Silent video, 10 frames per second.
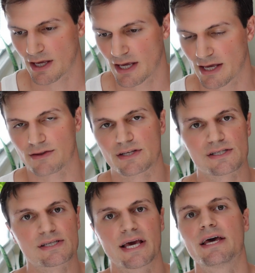the
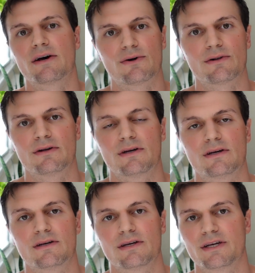scale
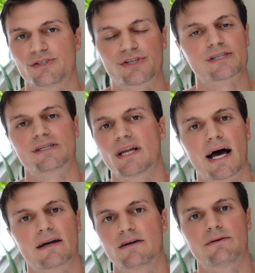is just
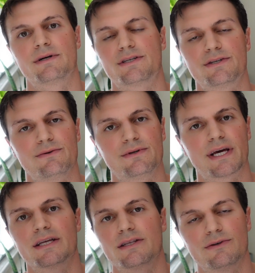not going to
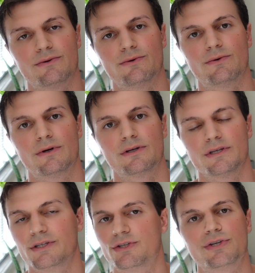get you
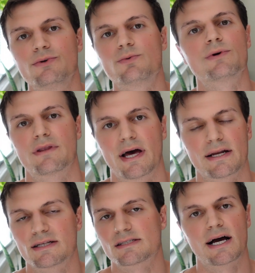in tune with
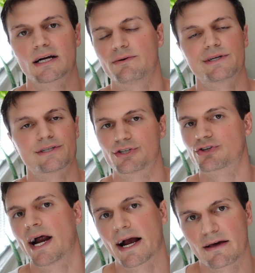that. It's not going to
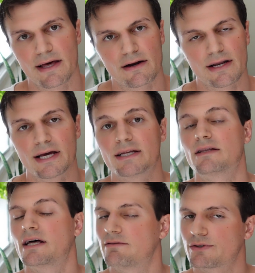track that on any
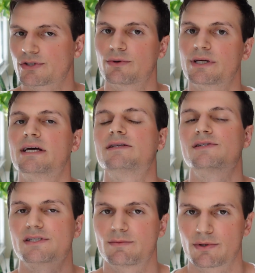level. So again,
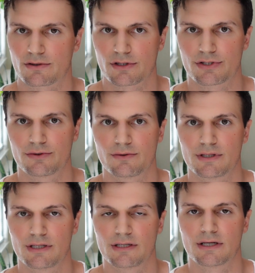similar to
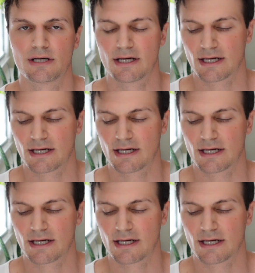the